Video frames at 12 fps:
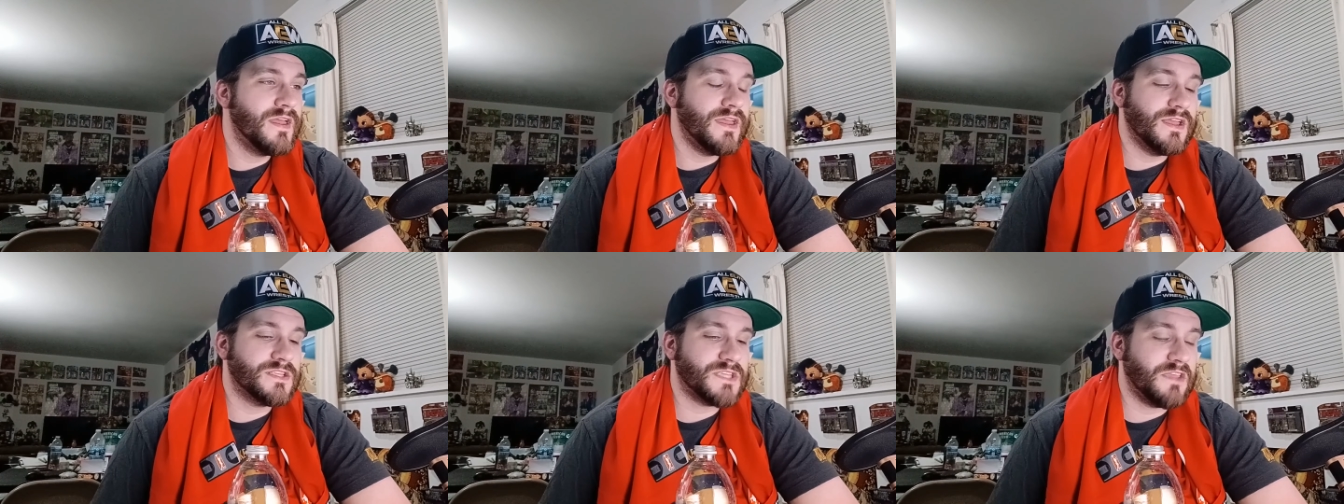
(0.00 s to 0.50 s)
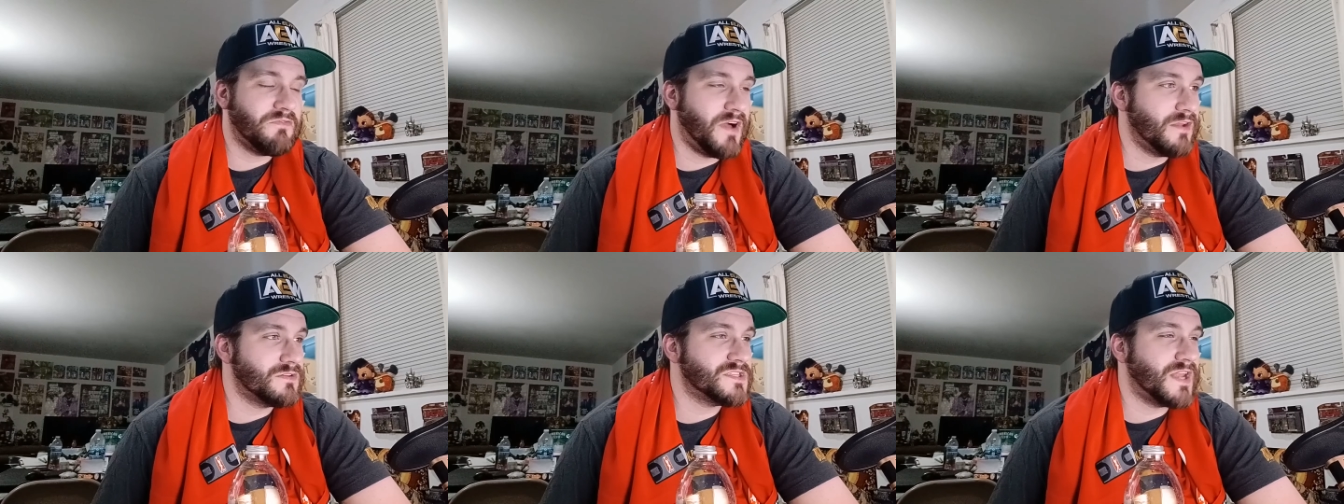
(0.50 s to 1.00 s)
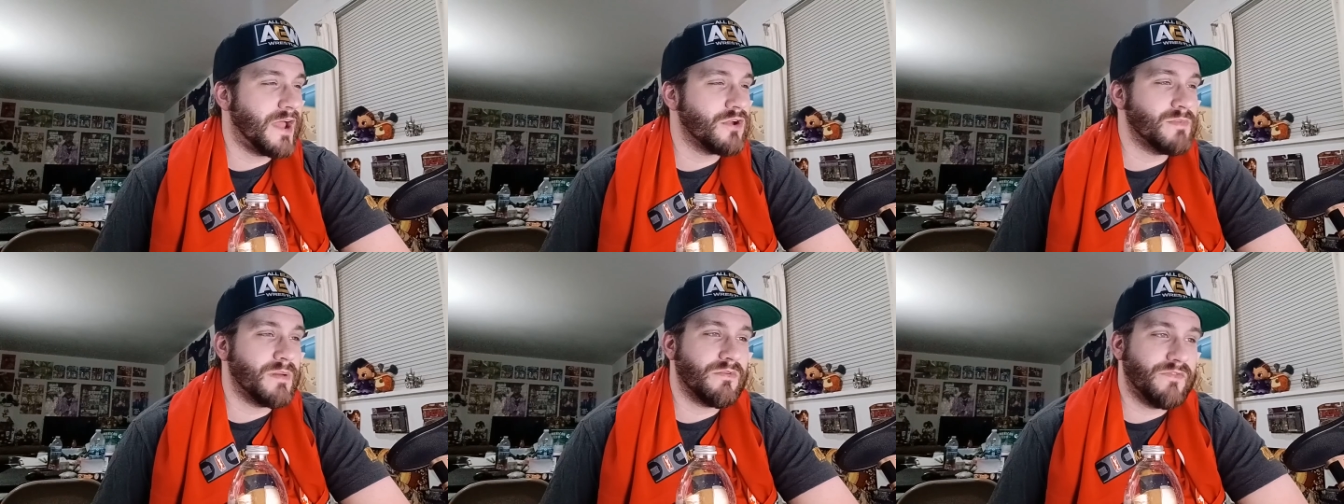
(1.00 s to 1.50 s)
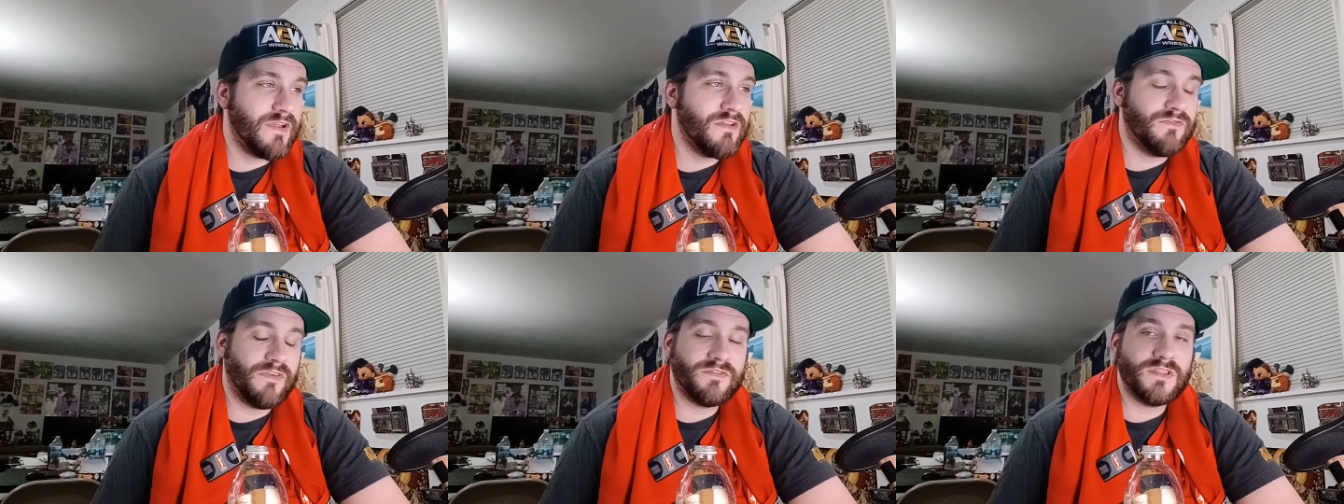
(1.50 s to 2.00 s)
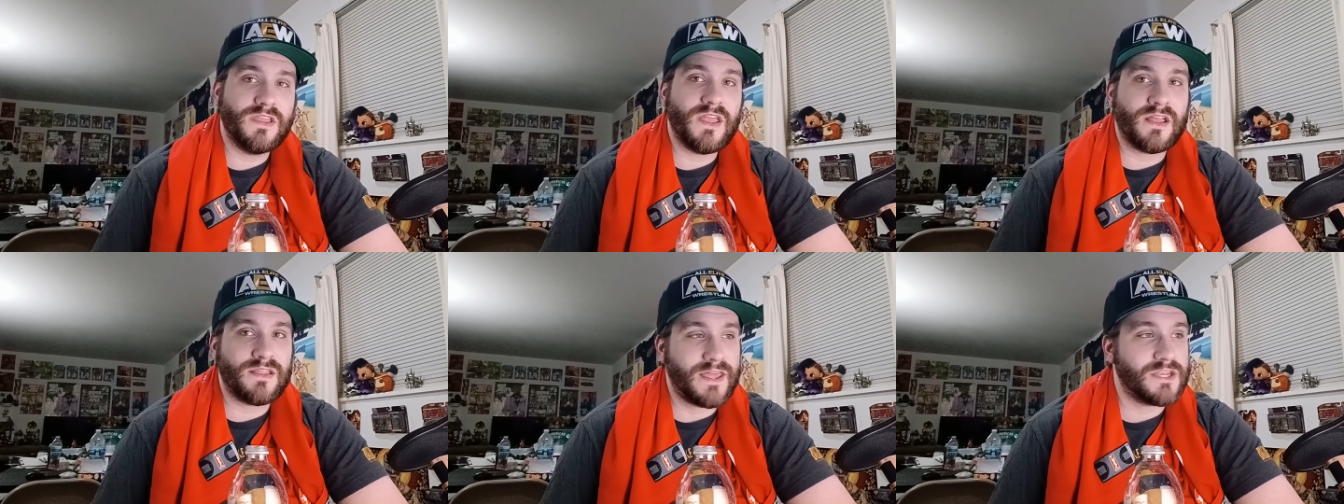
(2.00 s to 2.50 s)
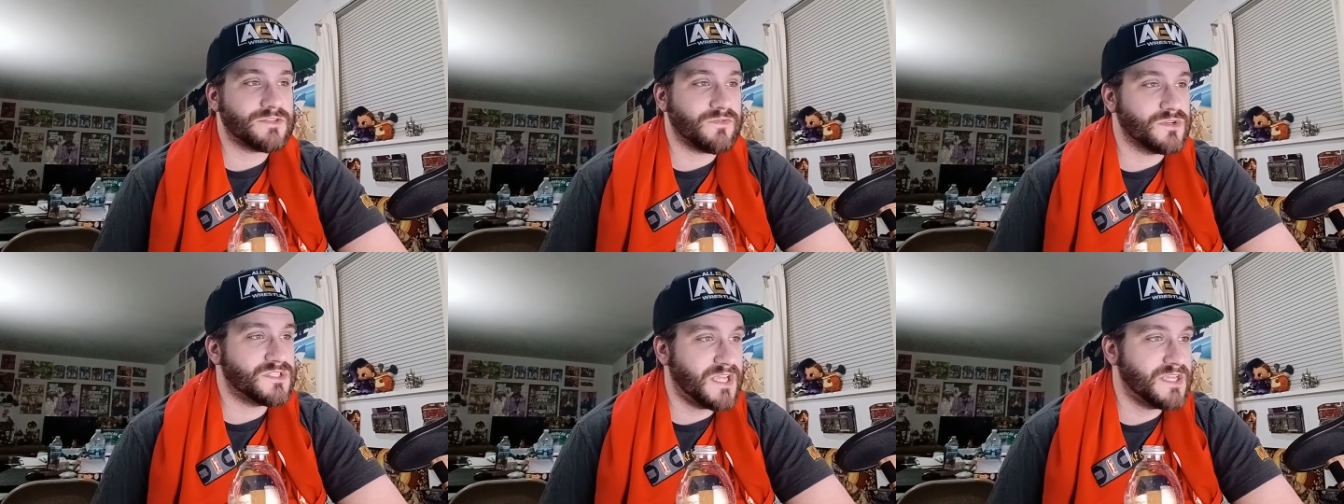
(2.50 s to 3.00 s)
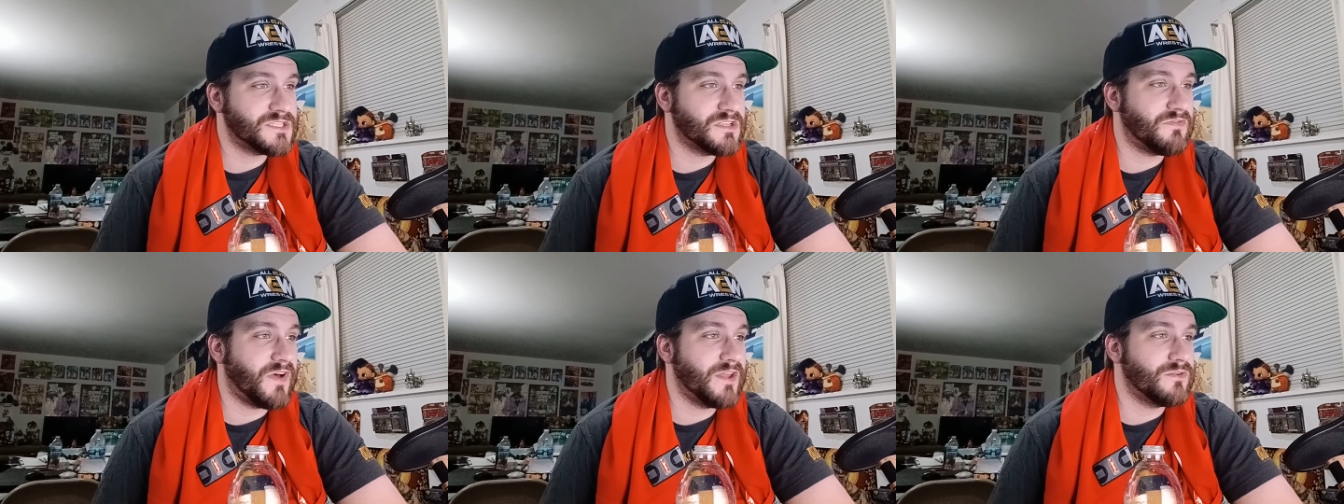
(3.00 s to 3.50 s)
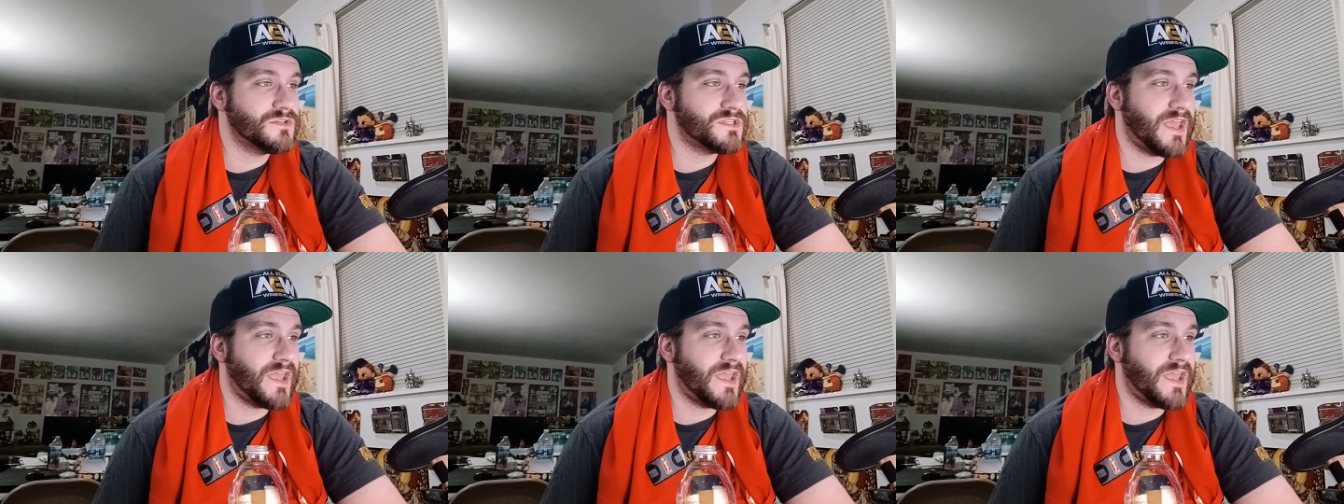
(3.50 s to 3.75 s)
It's a finals that I remember very vividly, Atlanta's first taste of the finals,